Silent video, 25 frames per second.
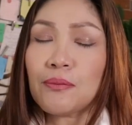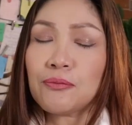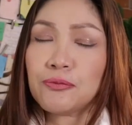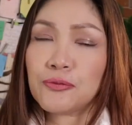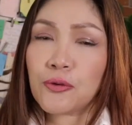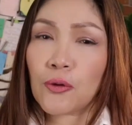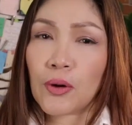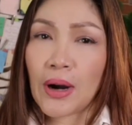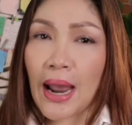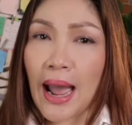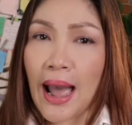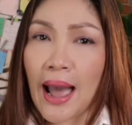
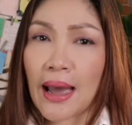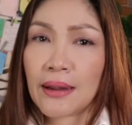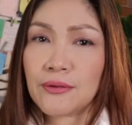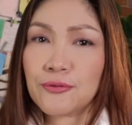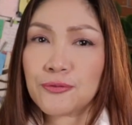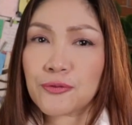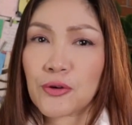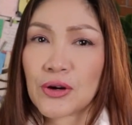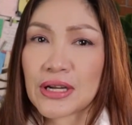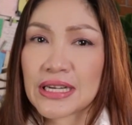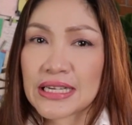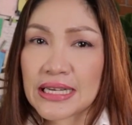For
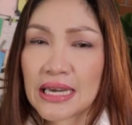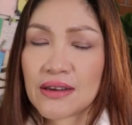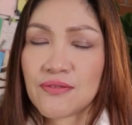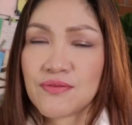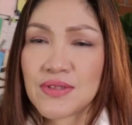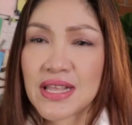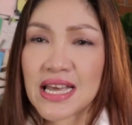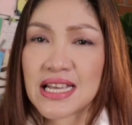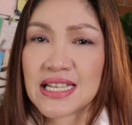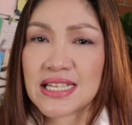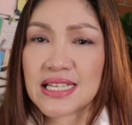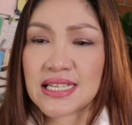
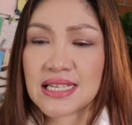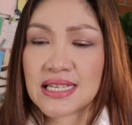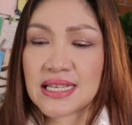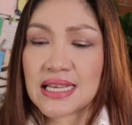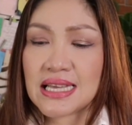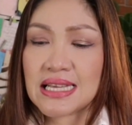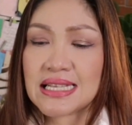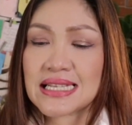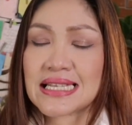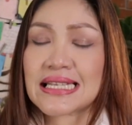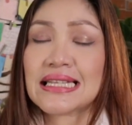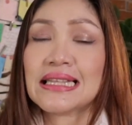unforgiveness
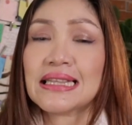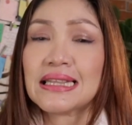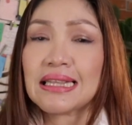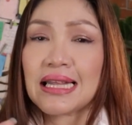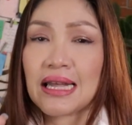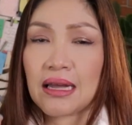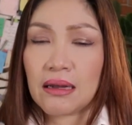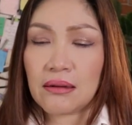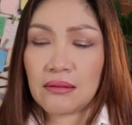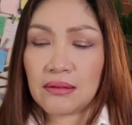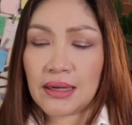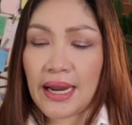is
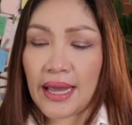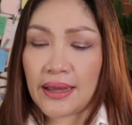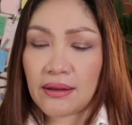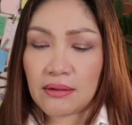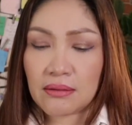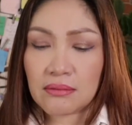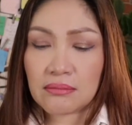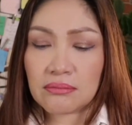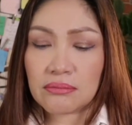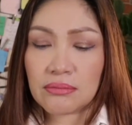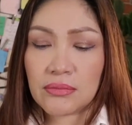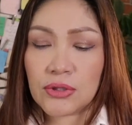like,
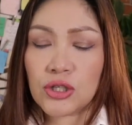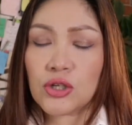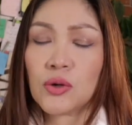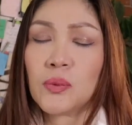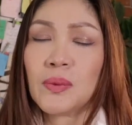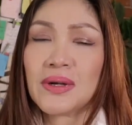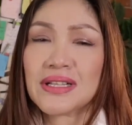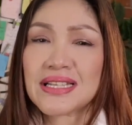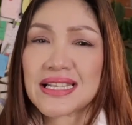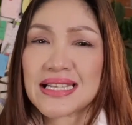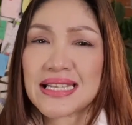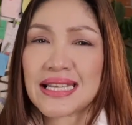you
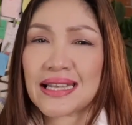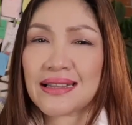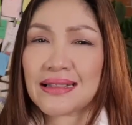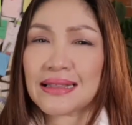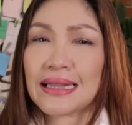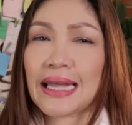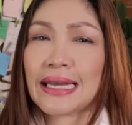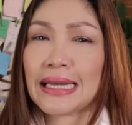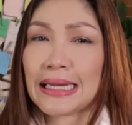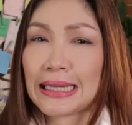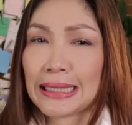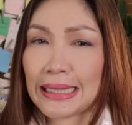will see it
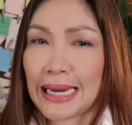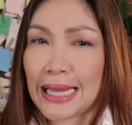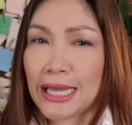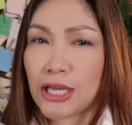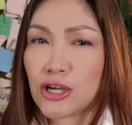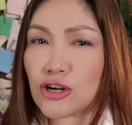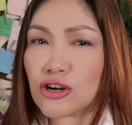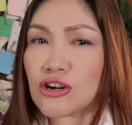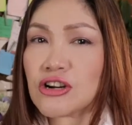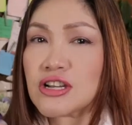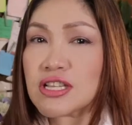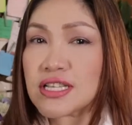like
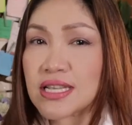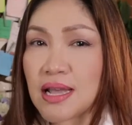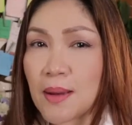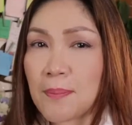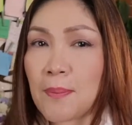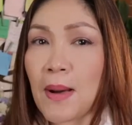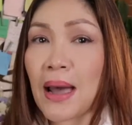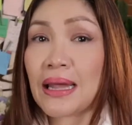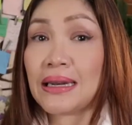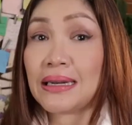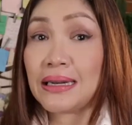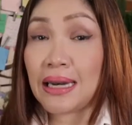layers
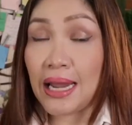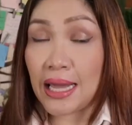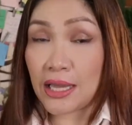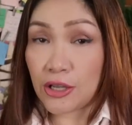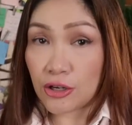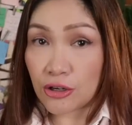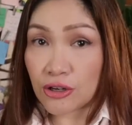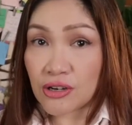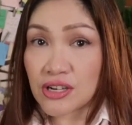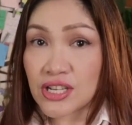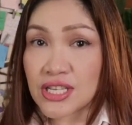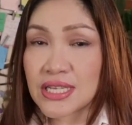upon
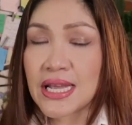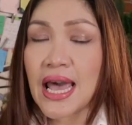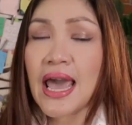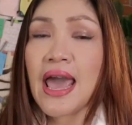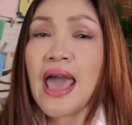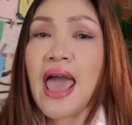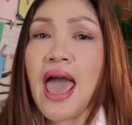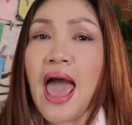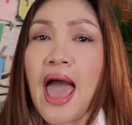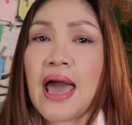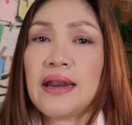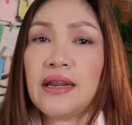layers.
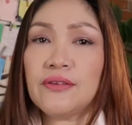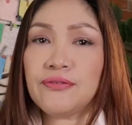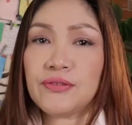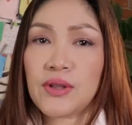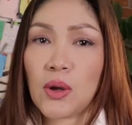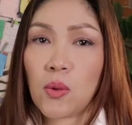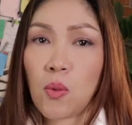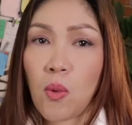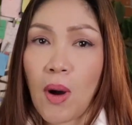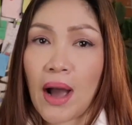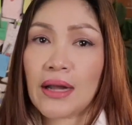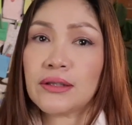And if
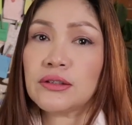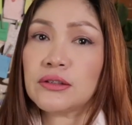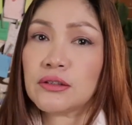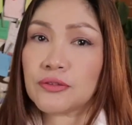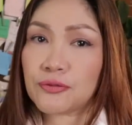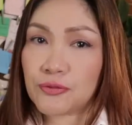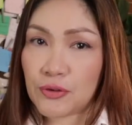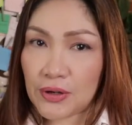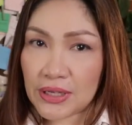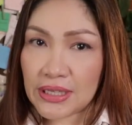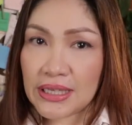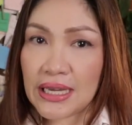they want to
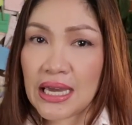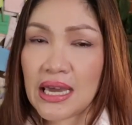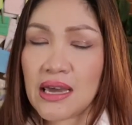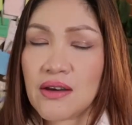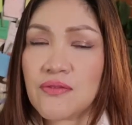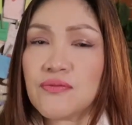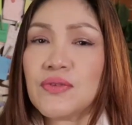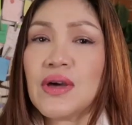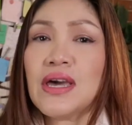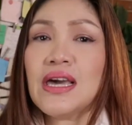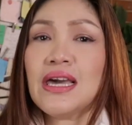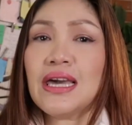
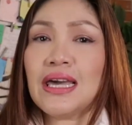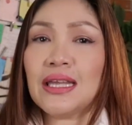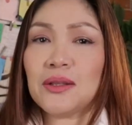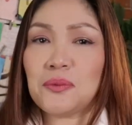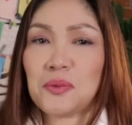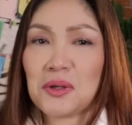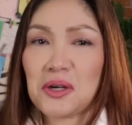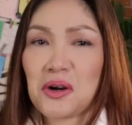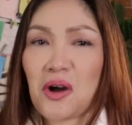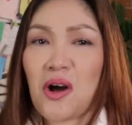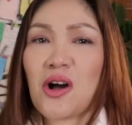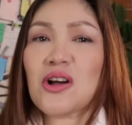forgive, it
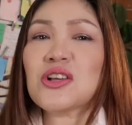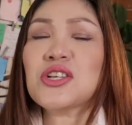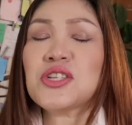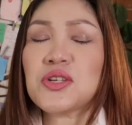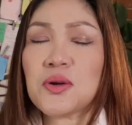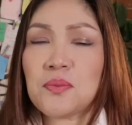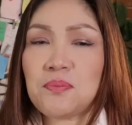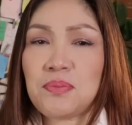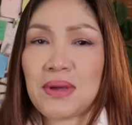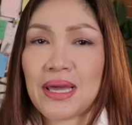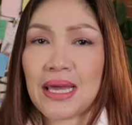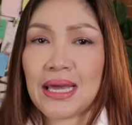will
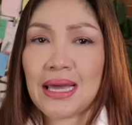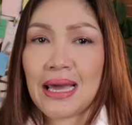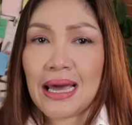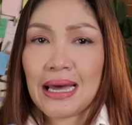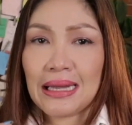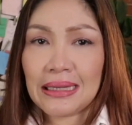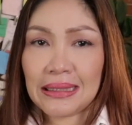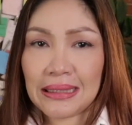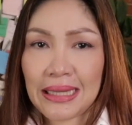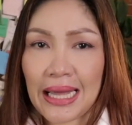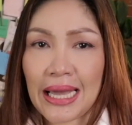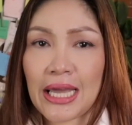also be
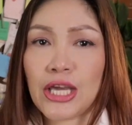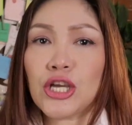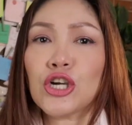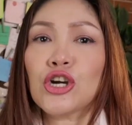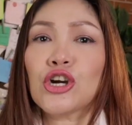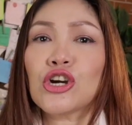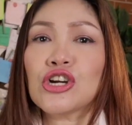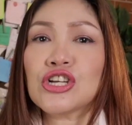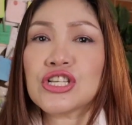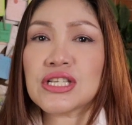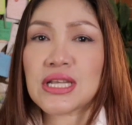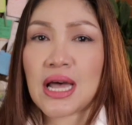
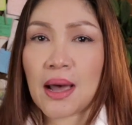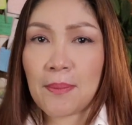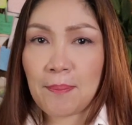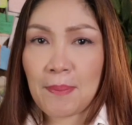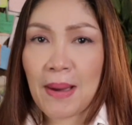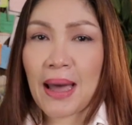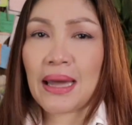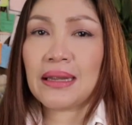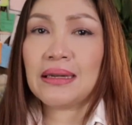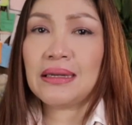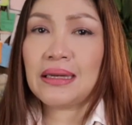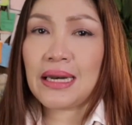layers
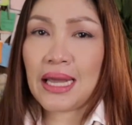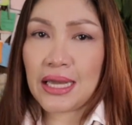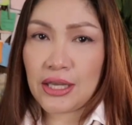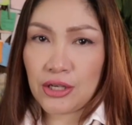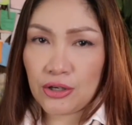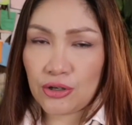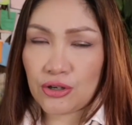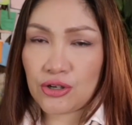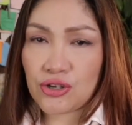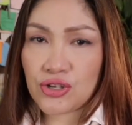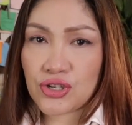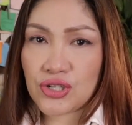upon
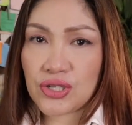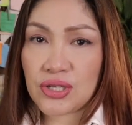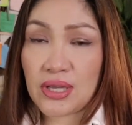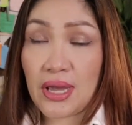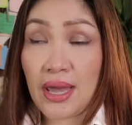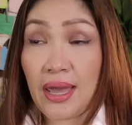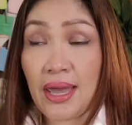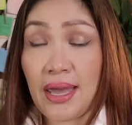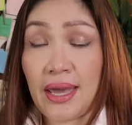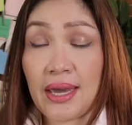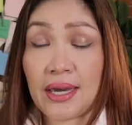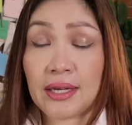layers.
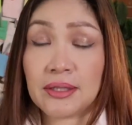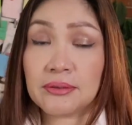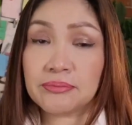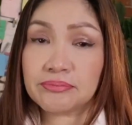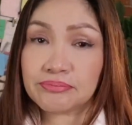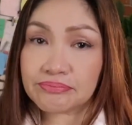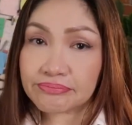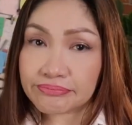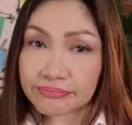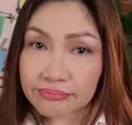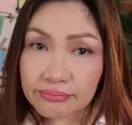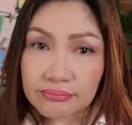
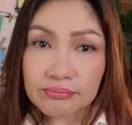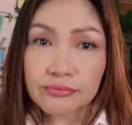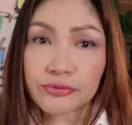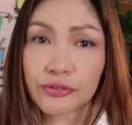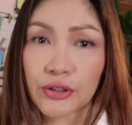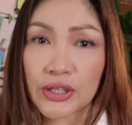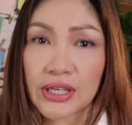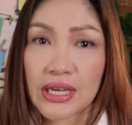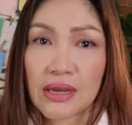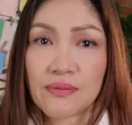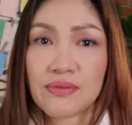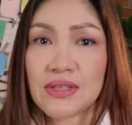And
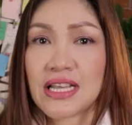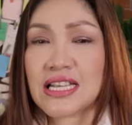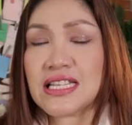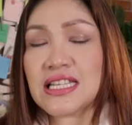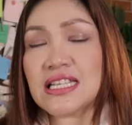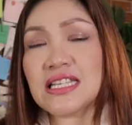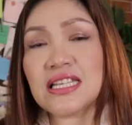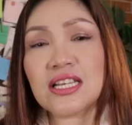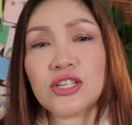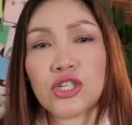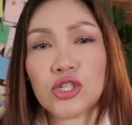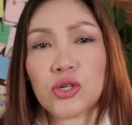forgiveness
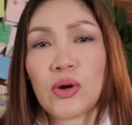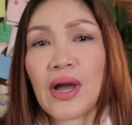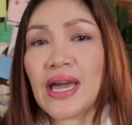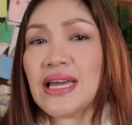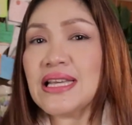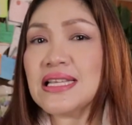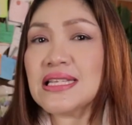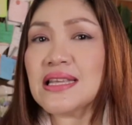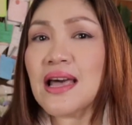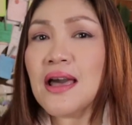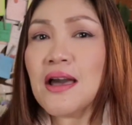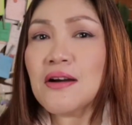is a
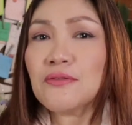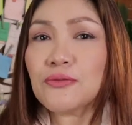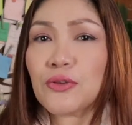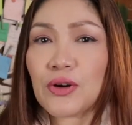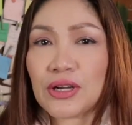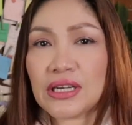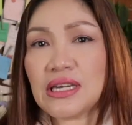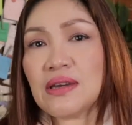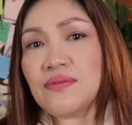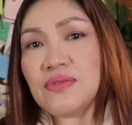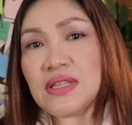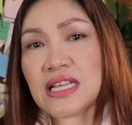choice.
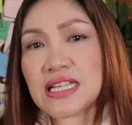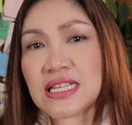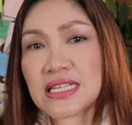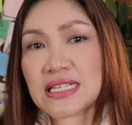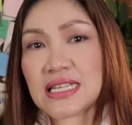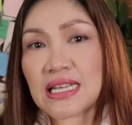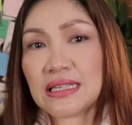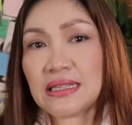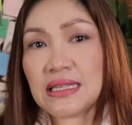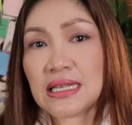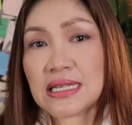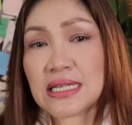Forgiveness
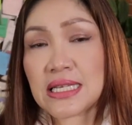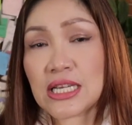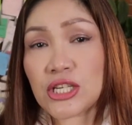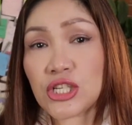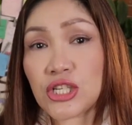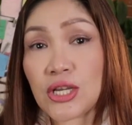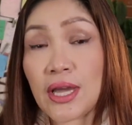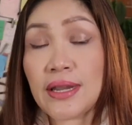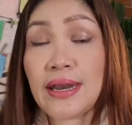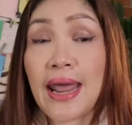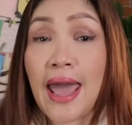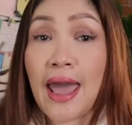is a
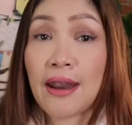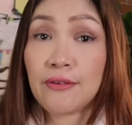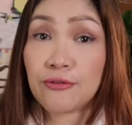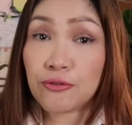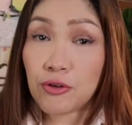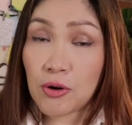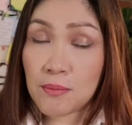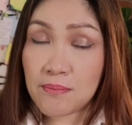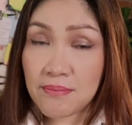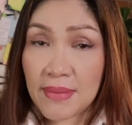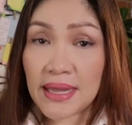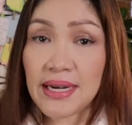decision. And
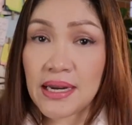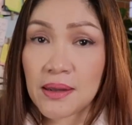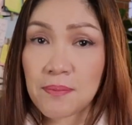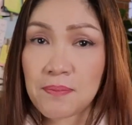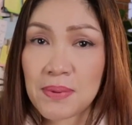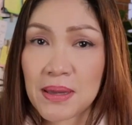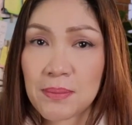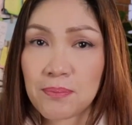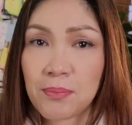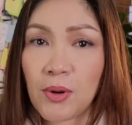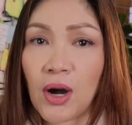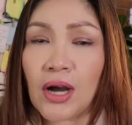for many
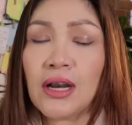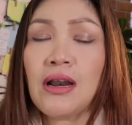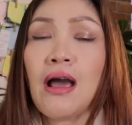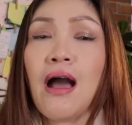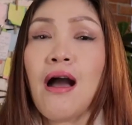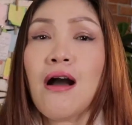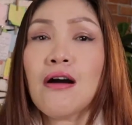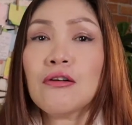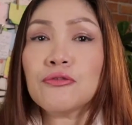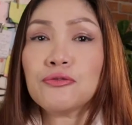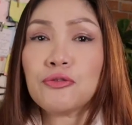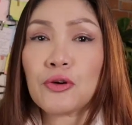people,
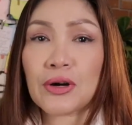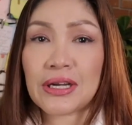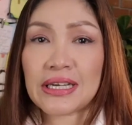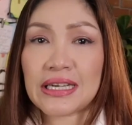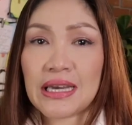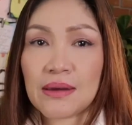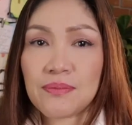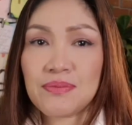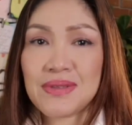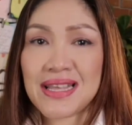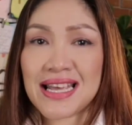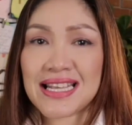
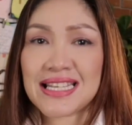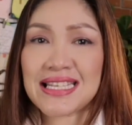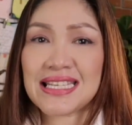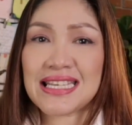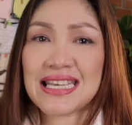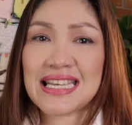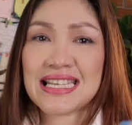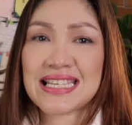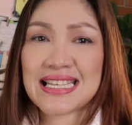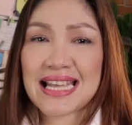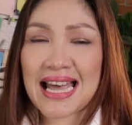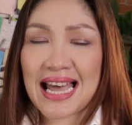forgiveness
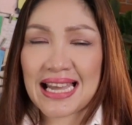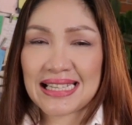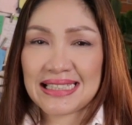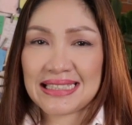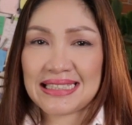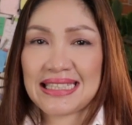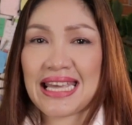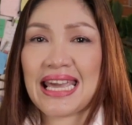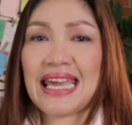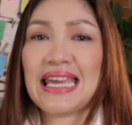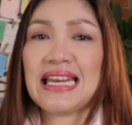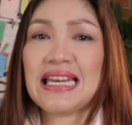is a
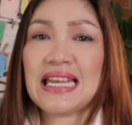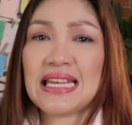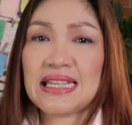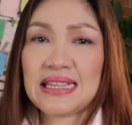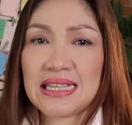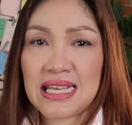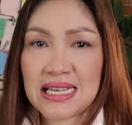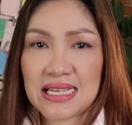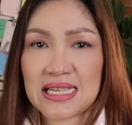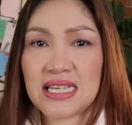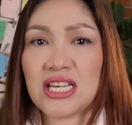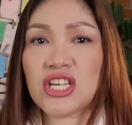daily
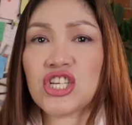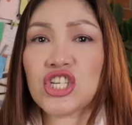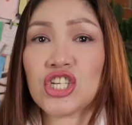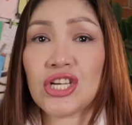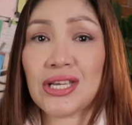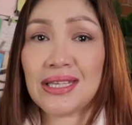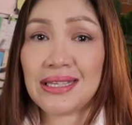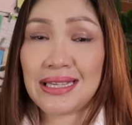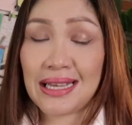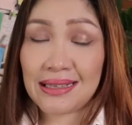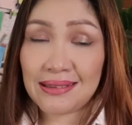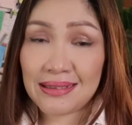
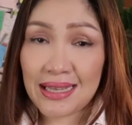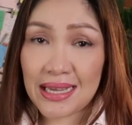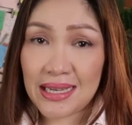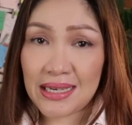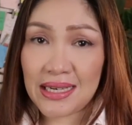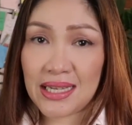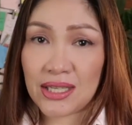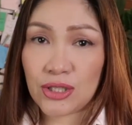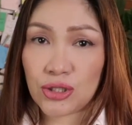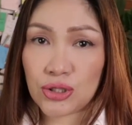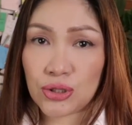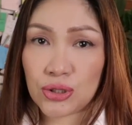decision that they
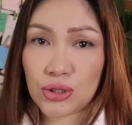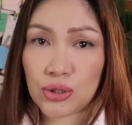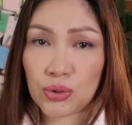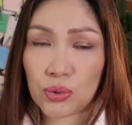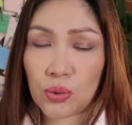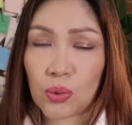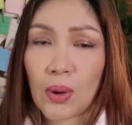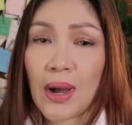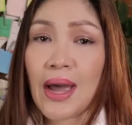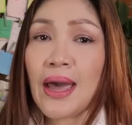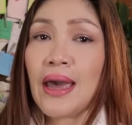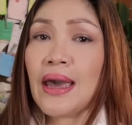need to
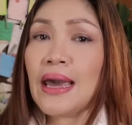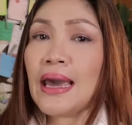do.